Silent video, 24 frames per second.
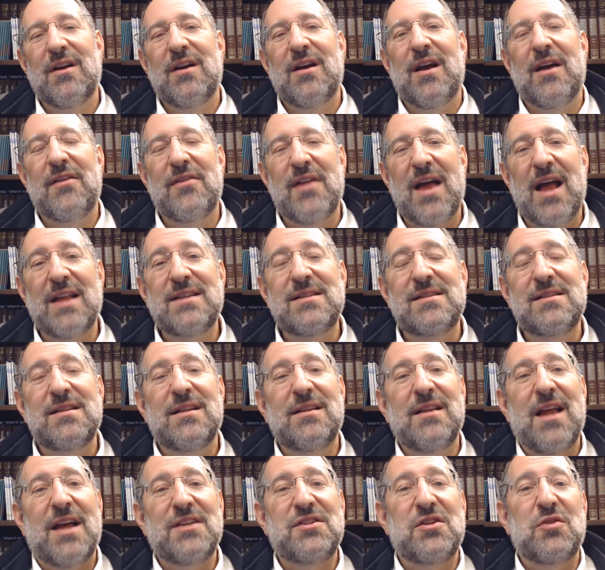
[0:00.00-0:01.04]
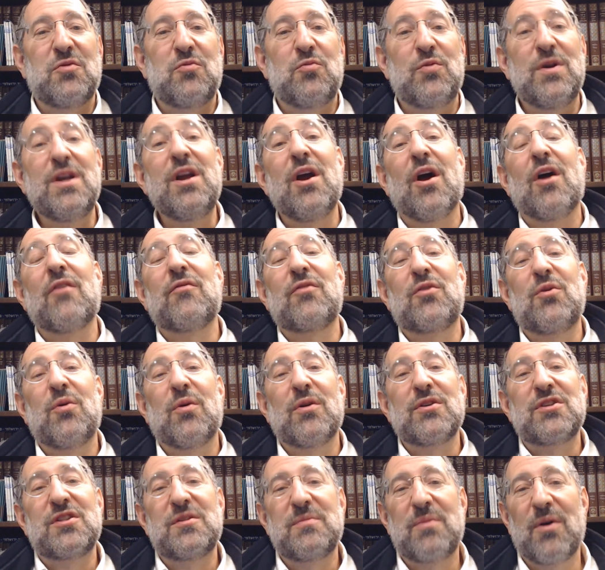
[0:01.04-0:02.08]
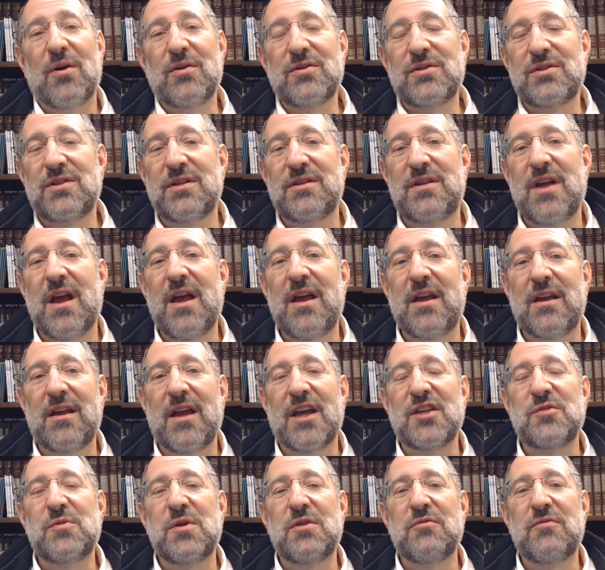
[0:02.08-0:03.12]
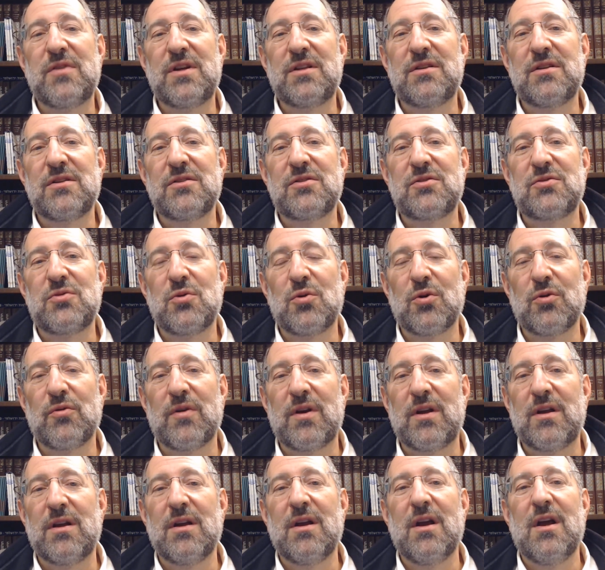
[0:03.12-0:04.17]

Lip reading: And that's the lesson we are, of course, supposed to take as we read this story.